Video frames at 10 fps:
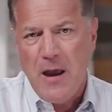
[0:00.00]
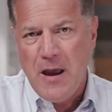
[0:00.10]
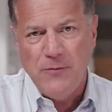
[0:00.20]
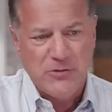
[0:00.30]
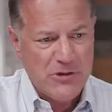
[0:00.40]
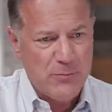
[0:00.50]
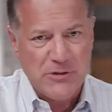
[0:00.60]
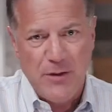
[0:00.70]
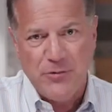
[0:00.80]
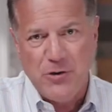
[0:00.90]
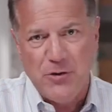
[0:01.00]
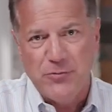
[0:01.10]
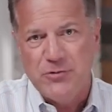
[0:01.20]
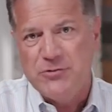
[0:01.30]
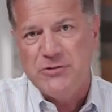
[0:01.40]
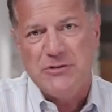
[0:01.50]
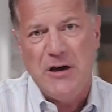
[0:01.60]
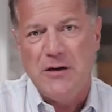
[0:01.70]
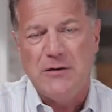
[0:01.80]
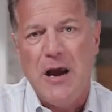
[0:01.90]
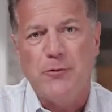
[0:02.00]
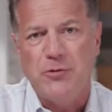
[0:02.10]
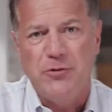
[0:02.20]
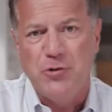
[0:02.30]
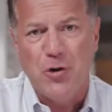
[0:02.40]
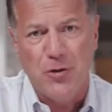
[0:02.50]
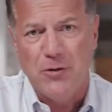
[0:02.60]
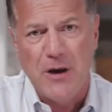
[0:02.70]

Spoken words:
and sometimes the earth is just taken down to dirt.